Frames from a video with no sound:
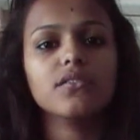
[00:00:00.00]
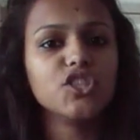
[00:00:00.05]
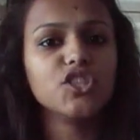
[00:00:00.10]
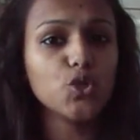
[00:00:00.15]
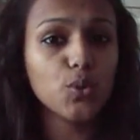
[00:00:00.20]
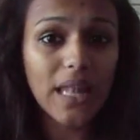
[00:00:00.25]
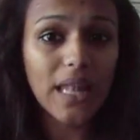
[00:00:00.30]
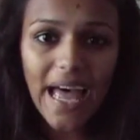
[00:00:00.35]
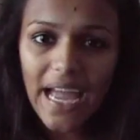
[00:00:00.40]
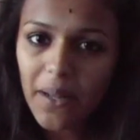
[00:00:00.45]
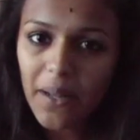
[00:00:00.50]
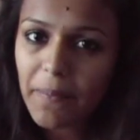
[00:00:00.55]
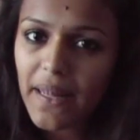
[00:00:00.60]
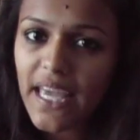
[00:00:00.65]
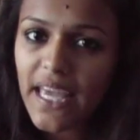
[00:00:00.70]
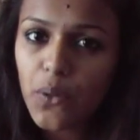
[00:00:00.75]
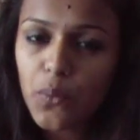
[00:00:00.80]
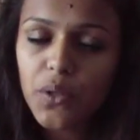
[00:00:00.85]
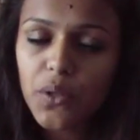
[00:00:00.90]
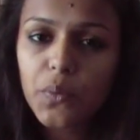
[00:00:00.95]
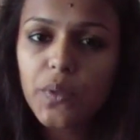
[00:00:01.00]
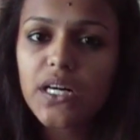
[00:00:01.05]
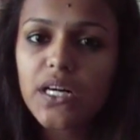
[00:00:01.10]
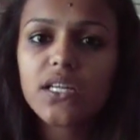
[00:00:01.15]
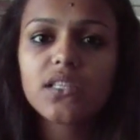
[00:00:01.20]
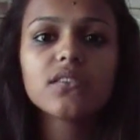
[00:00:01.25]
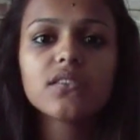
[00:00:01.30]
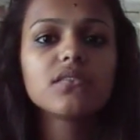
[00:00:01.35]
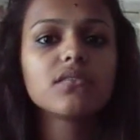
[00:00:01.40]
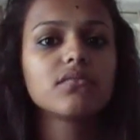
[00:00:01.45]
Do you like playing with
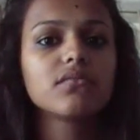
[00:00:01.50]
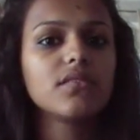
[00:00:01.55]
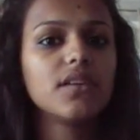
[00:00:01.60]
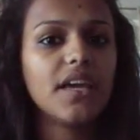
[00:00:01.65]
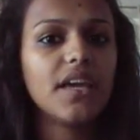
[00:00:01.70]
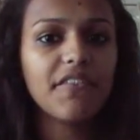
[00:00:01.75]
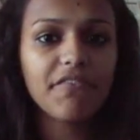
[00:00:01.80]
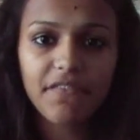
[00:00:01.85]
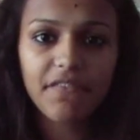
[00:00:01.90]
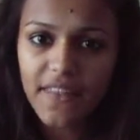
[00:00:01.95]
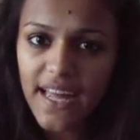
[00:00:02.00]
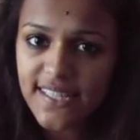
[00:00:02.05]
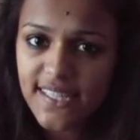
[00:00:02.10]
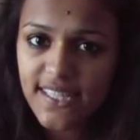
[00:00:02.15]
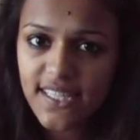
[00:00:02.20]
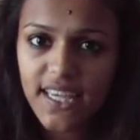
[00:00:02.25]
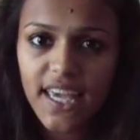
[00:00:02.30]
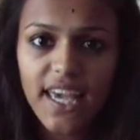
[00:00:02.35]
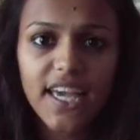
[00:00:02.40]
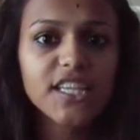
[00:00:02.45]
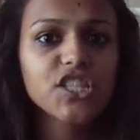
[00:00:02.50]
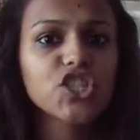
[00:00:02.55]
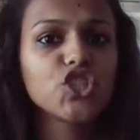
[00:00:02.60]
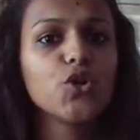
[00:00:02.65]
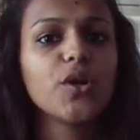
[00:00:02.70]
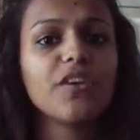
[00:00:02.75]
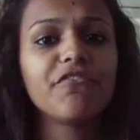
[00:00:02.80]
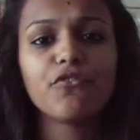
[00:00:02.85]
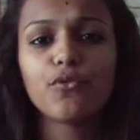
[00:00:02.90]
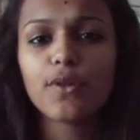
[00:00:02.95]
words? If that's the case,
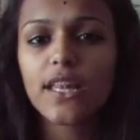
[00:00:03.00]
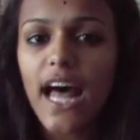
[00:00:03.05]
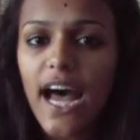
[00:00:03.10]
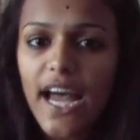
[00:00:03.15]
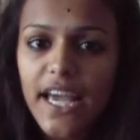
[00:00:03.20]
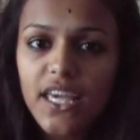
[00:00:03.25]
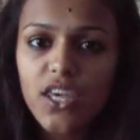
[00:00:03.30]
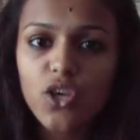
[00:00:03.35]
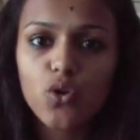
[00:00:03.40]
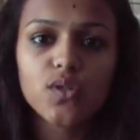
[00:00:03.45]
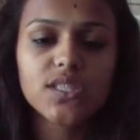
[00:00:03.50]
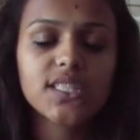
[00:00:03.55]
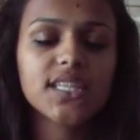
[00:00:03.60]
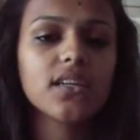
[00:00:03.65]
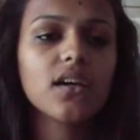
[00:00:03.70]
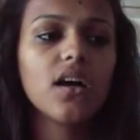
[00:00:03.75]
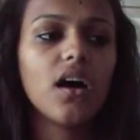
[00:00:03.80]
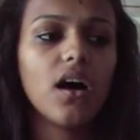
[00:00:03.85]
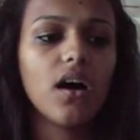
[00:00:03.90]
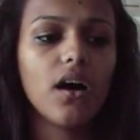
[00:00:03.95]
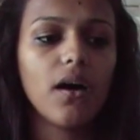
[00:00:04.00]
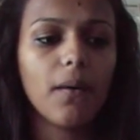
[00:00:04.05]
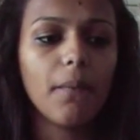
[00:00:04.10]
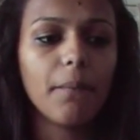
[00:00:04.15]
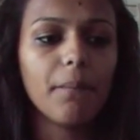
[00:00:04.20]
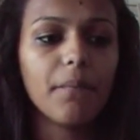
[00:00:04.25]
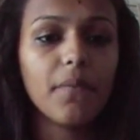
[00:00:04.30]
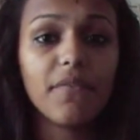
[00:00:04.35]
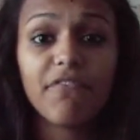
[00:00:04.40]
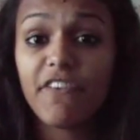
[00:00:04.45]
if you like using
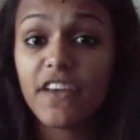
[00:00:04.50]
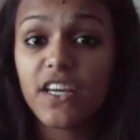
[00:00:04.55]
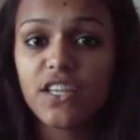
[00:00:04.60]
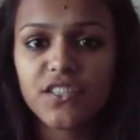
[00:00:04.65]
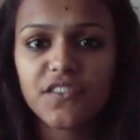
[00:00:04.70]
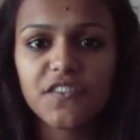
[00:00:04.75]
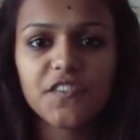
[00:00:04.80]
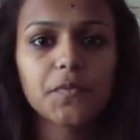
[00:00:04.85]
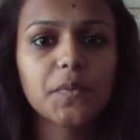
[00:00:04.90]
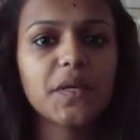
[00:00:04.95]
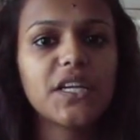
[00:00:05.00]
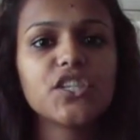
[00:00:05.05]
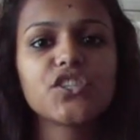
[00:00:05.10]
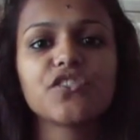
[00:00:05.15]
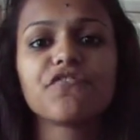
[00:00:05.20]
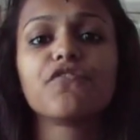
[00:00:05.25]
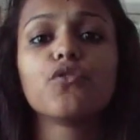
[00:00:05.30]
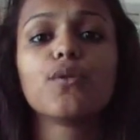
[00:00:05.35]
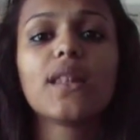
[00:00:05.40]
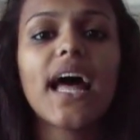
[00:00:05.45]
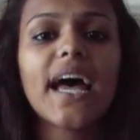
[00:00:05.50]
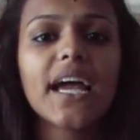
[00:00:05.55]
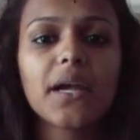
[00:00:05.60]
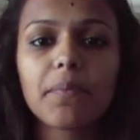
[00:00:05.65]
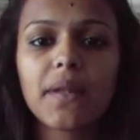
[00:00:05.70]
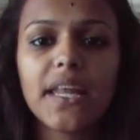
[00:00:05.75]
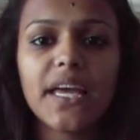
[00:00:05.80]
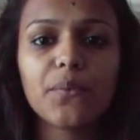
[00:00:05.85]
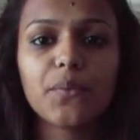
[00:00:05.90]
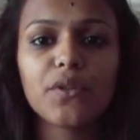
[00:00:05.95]
figures of speech, if you
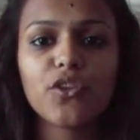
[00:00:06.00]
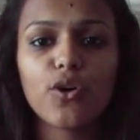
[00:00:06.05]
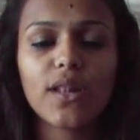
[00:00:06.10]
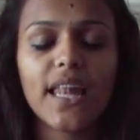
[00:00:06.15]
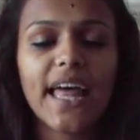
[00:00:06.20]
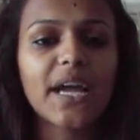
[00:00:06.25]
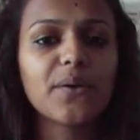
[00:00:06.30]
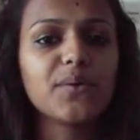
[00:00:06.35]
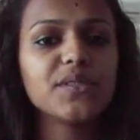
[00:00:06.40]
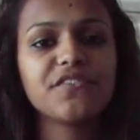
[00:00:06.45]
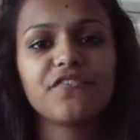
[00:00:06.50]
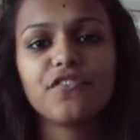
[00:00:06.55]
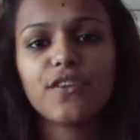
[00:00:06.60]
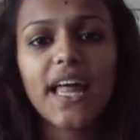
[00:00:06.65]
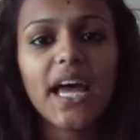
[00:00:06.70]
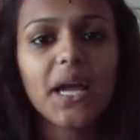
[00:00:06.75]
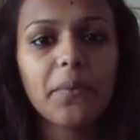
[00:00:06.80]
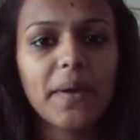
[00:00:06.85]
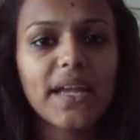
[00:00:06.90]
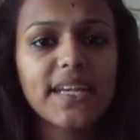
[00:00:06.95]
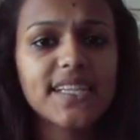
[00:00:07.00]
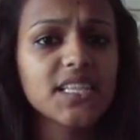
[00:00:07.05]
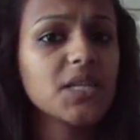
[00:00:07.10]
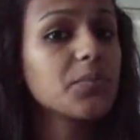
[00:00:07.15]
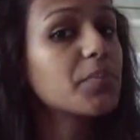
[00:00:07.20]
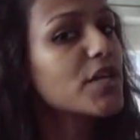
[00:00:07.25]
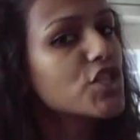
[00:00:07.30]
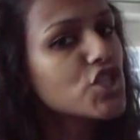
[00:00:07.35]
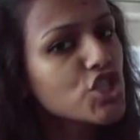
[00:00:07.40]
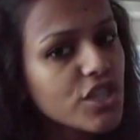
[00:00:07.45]
like playing with your language, if you like painting
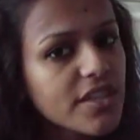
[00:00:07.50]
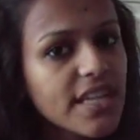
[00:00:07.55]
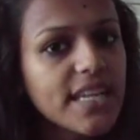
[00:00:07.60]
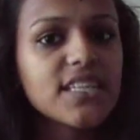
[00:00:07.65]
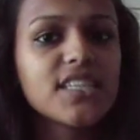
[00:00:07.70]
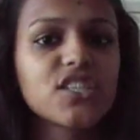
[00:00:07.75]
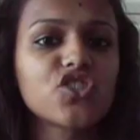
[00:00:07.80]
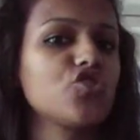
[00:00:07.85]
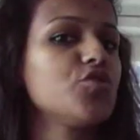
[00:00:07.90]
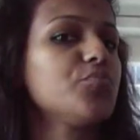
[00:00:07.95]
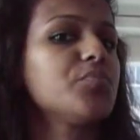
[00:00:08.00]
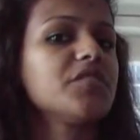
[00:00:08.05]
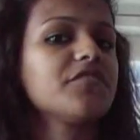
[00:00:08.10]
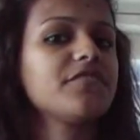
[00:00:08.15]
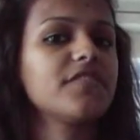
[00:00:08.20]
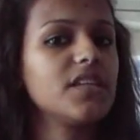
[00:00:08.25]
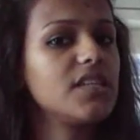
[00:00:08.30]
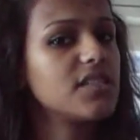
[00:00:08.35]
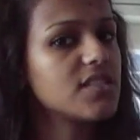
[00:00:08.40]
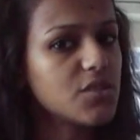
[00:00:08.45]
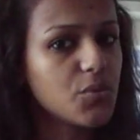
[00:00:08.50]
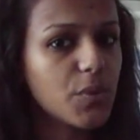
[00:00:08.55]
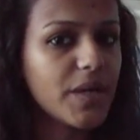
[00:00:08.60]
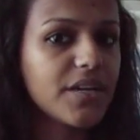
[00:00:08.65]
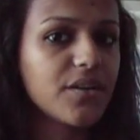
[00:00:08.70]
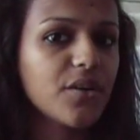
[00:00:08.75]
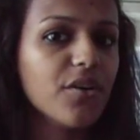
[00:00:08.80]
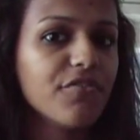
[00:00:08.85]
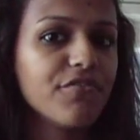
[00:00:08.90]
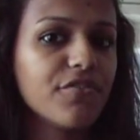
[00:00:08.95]
a picture, then descriptive is the
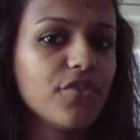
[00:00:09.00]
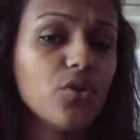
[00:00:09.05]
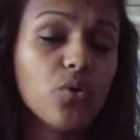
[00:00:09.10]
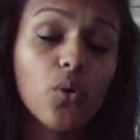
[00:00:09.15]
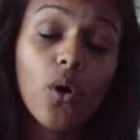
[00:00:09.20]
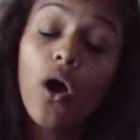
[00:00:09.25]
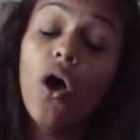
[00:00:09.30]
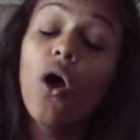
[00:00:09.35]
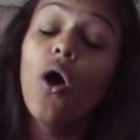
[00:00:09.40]
way to go for you.